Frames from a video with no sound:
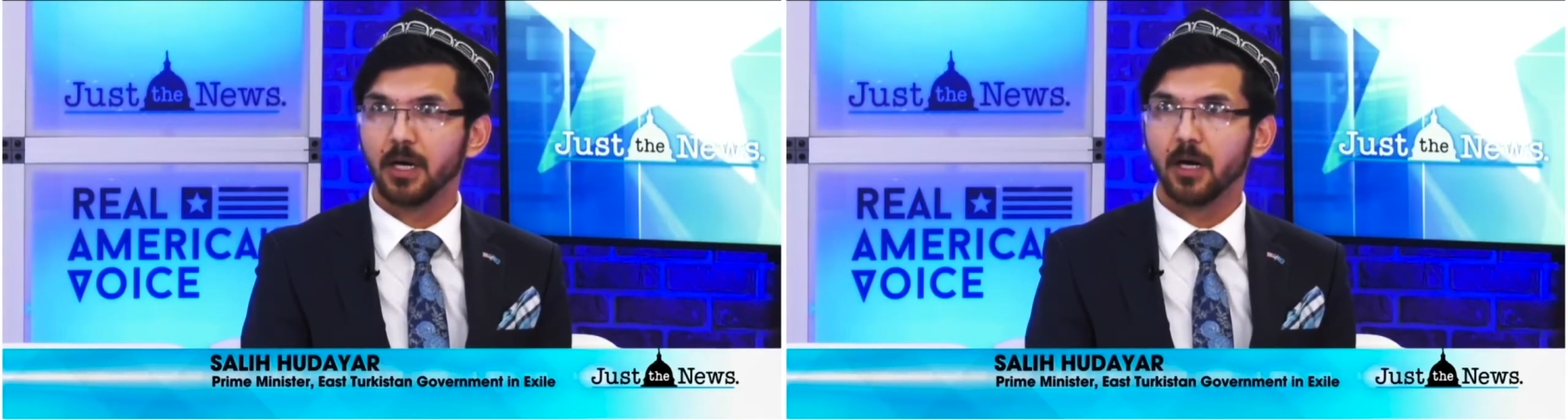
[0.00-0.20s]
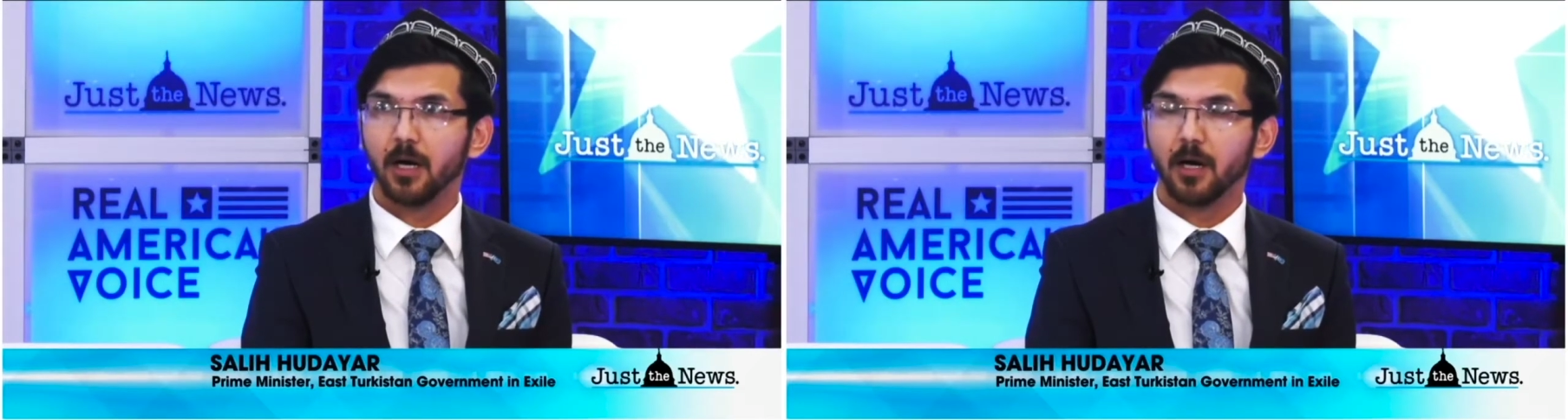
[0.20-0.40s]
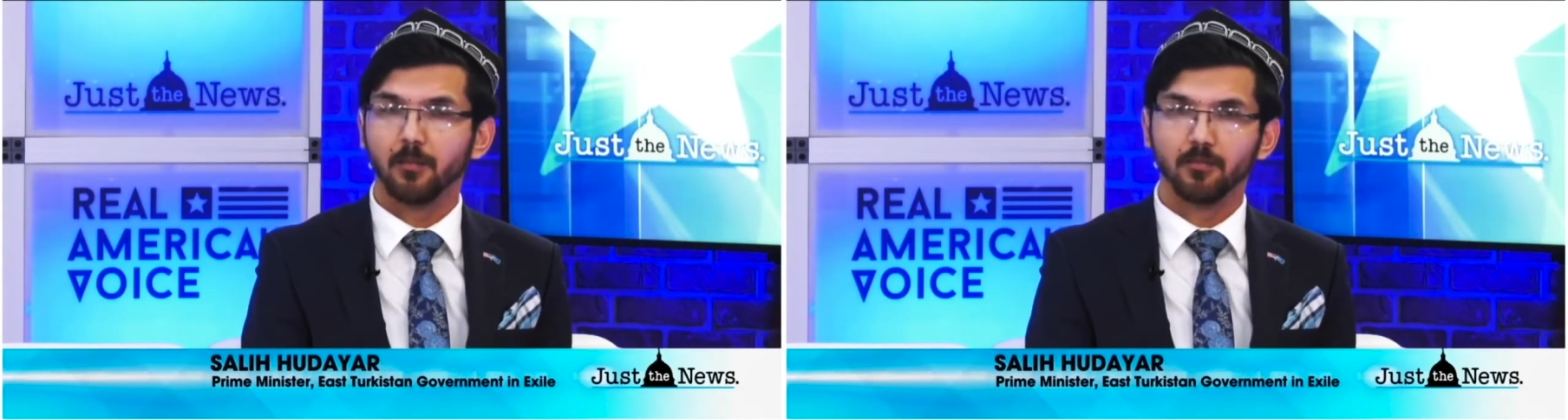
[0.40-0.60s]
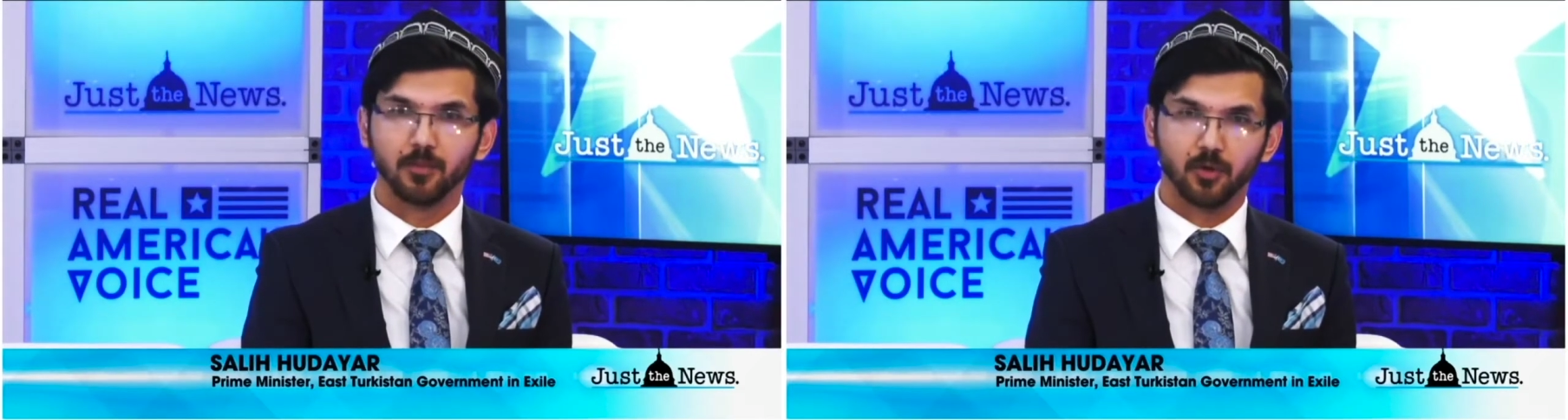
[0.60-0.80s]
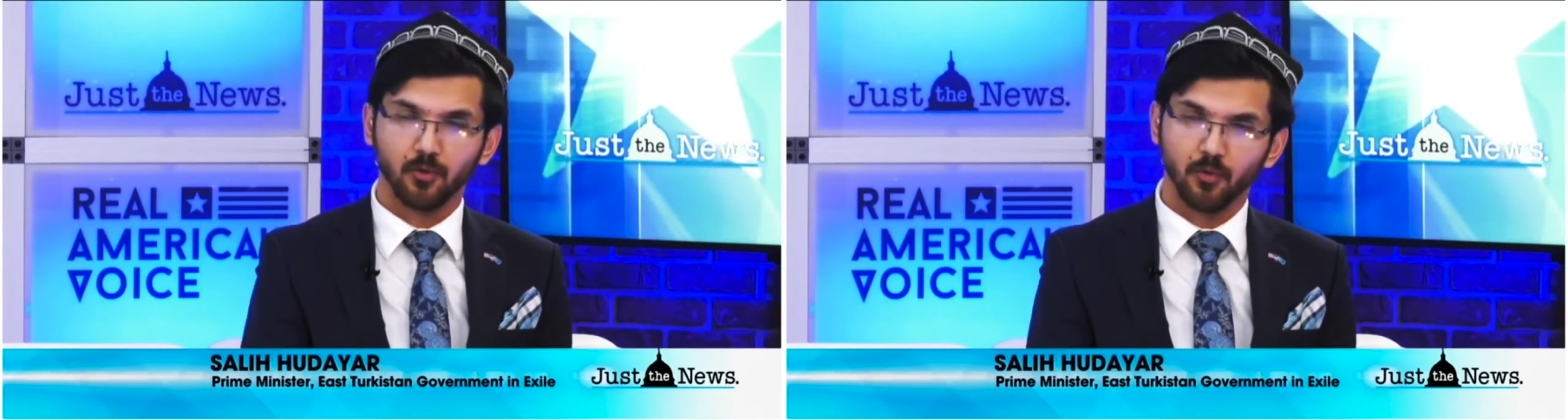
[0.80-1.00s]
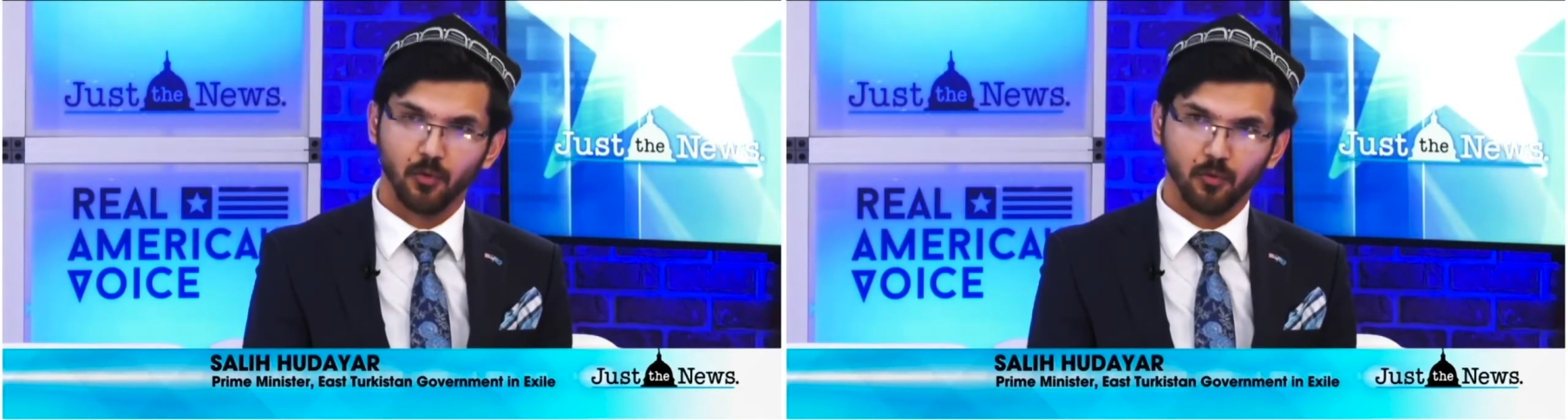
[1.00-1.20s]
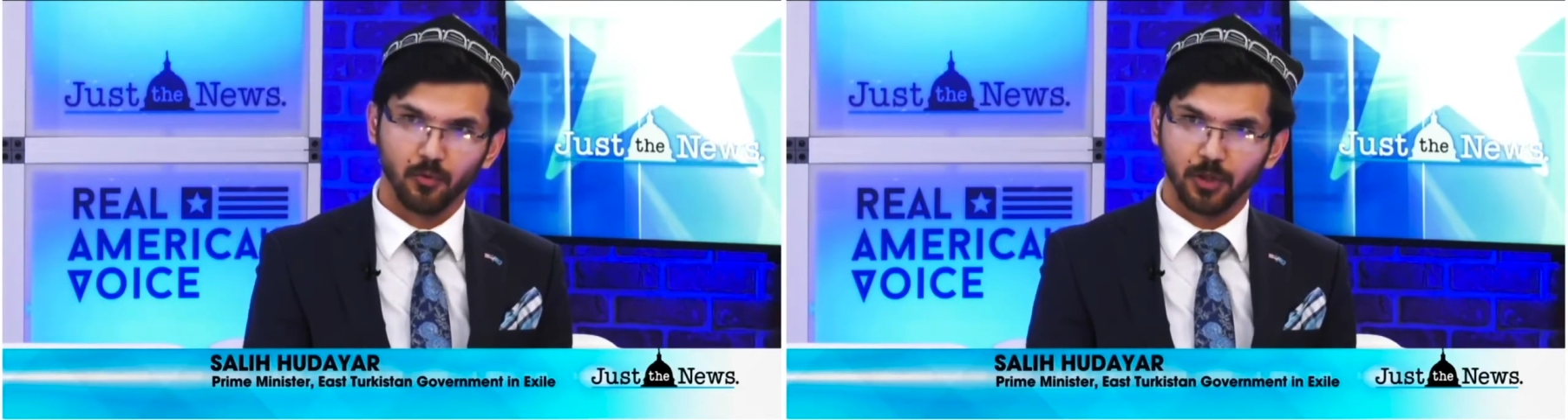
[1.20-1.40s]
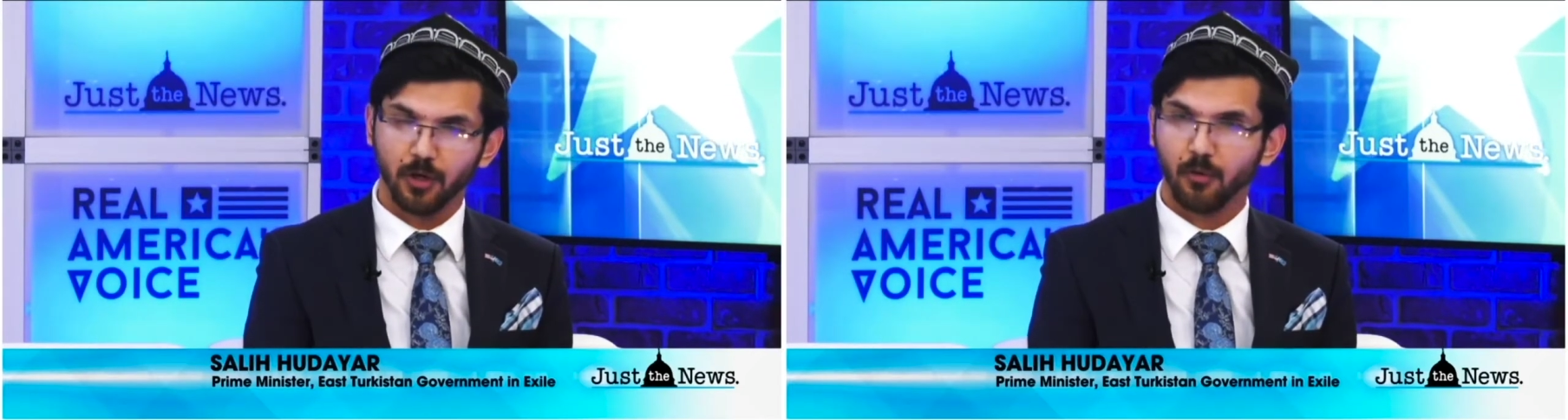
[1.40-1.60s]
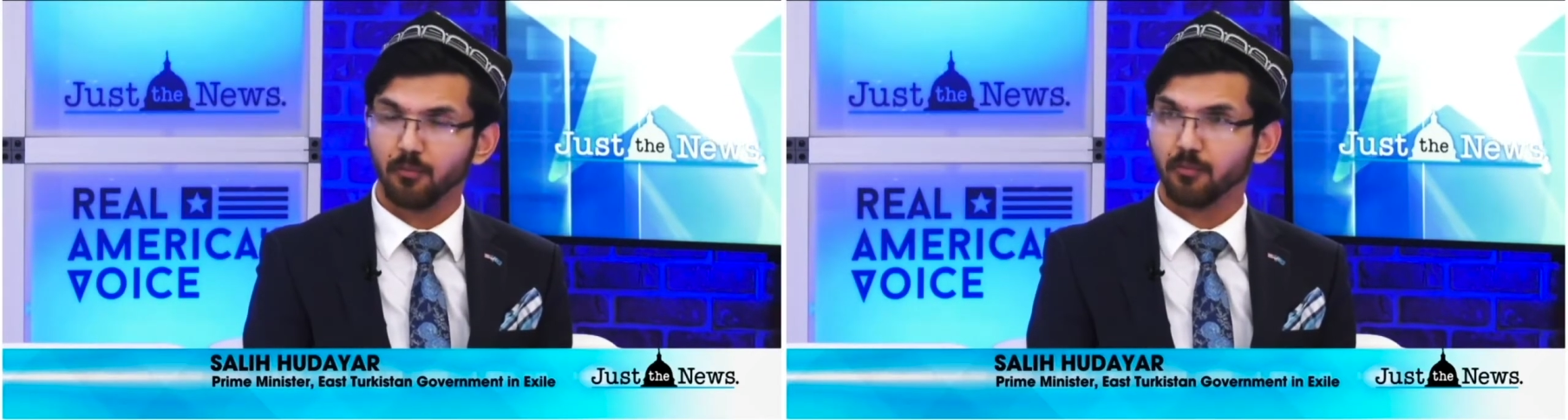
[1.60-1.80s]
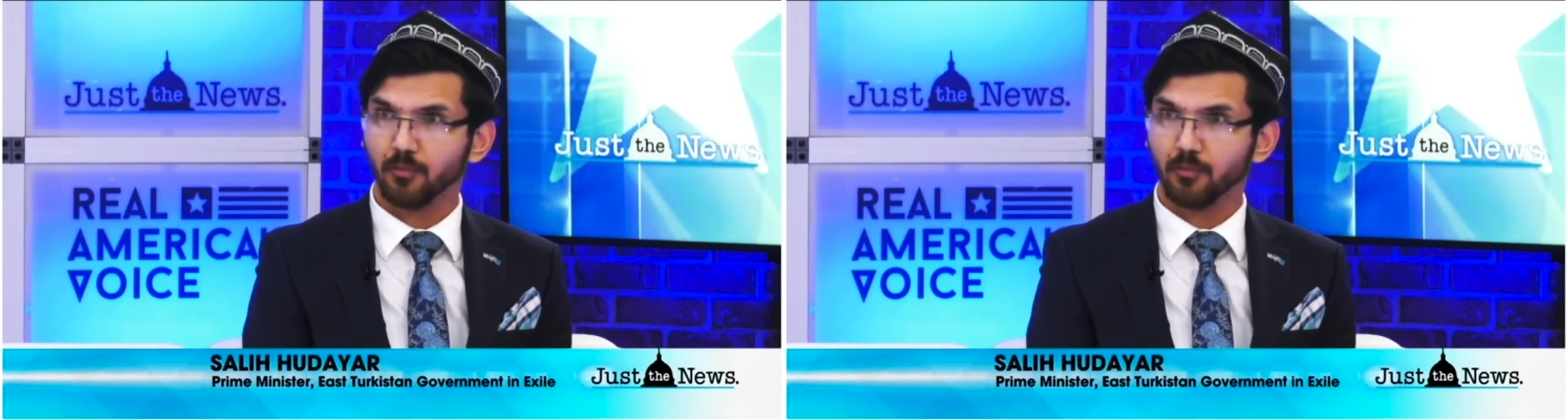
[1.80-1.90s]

to, you know,